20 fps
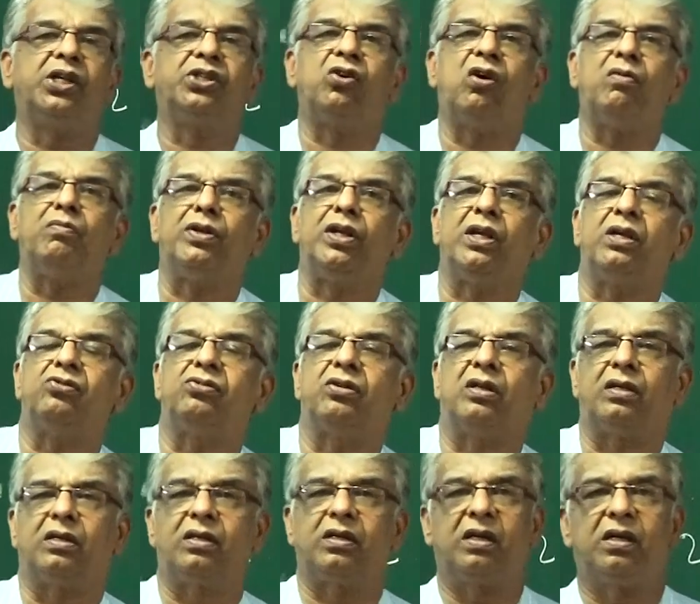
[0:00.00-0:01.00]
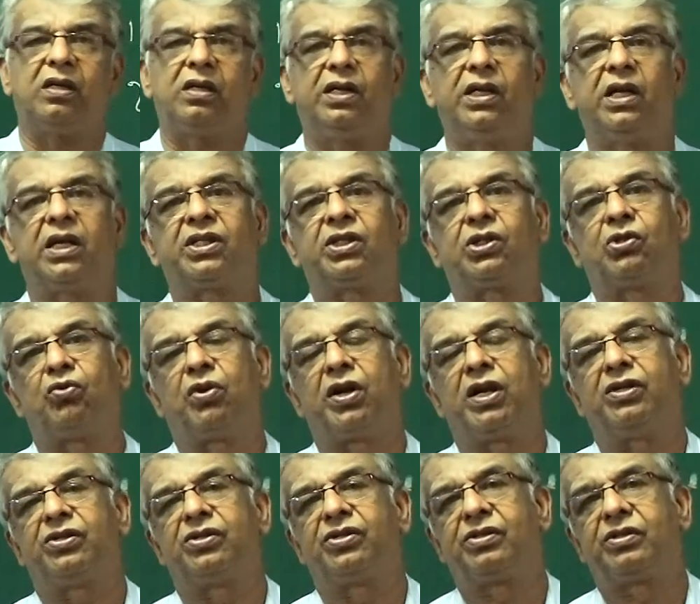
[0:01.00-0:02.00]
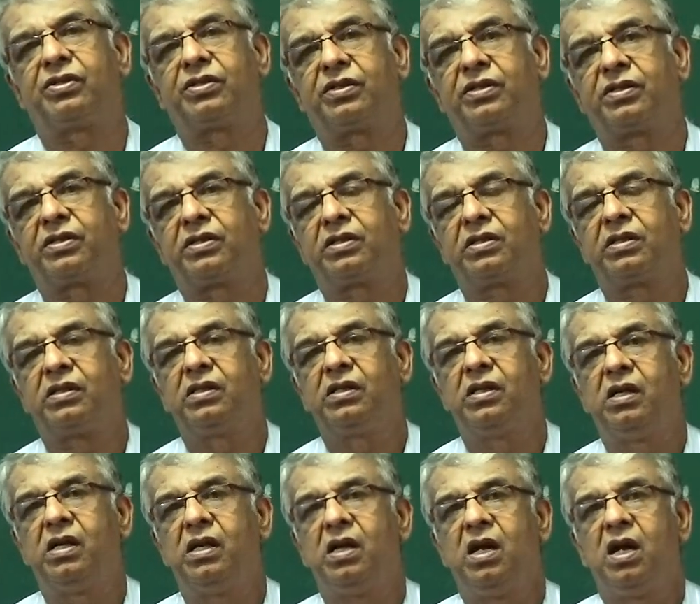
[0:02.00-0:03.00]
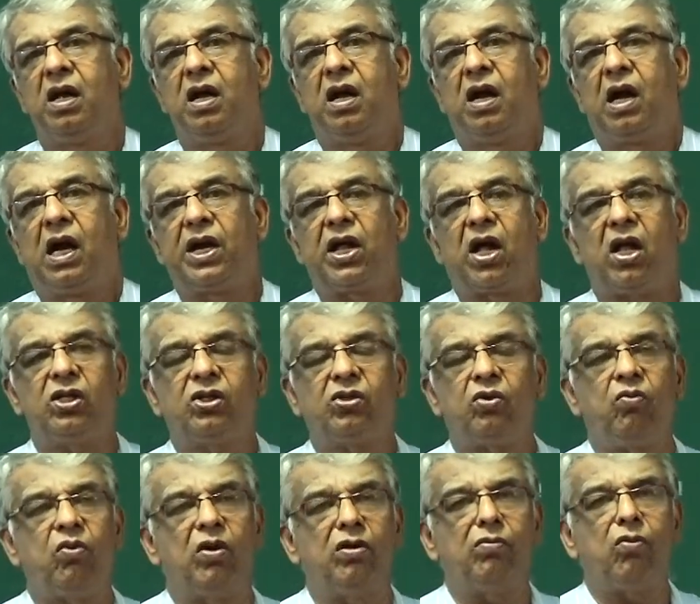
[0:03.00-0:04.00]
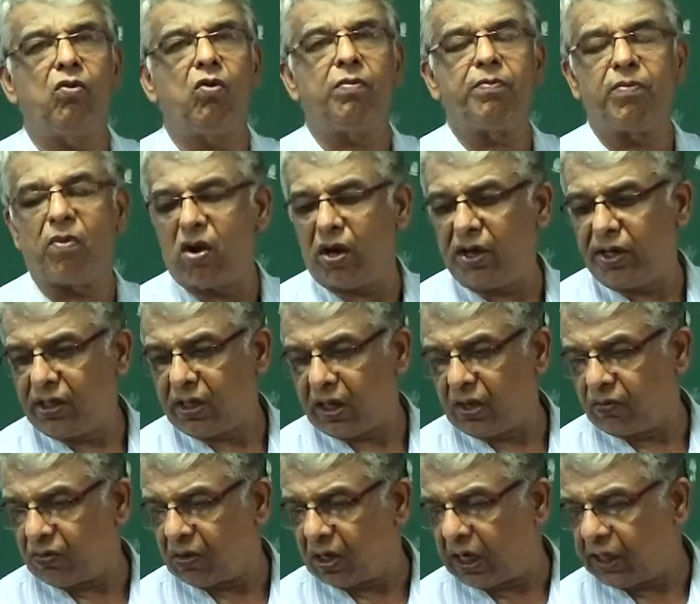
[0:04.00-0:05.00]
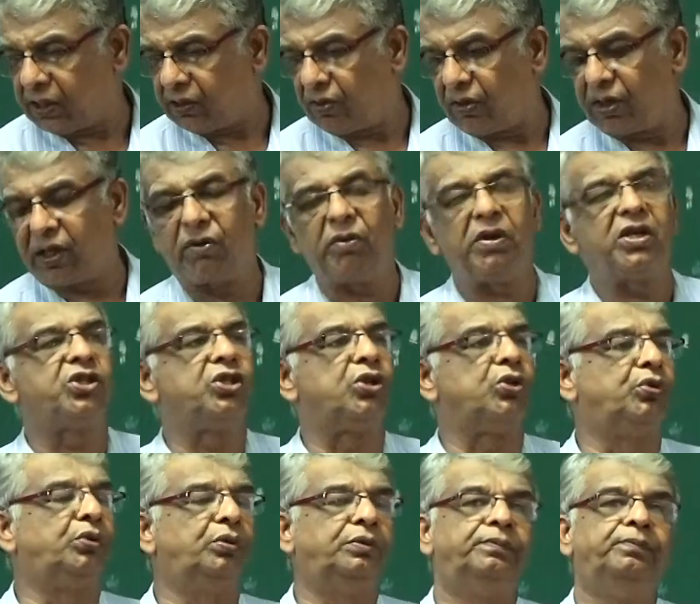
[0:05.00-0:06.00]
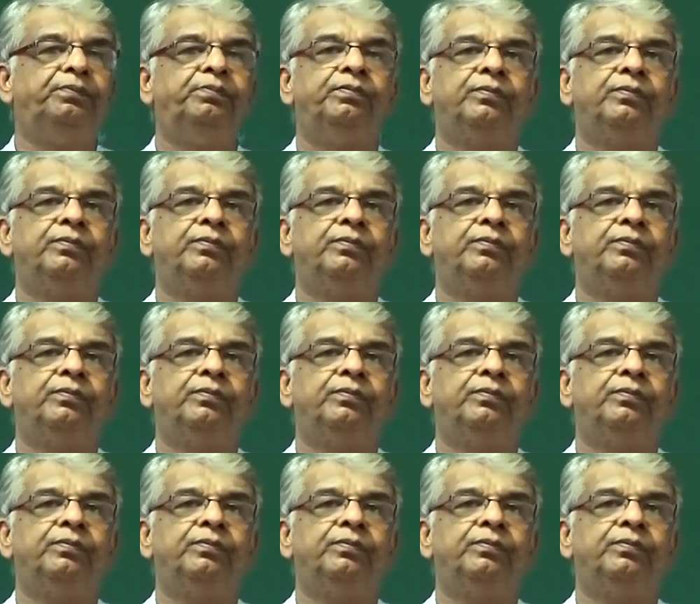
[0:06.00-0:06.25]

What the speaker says: examination, dear students. And also one more point I would like to request you.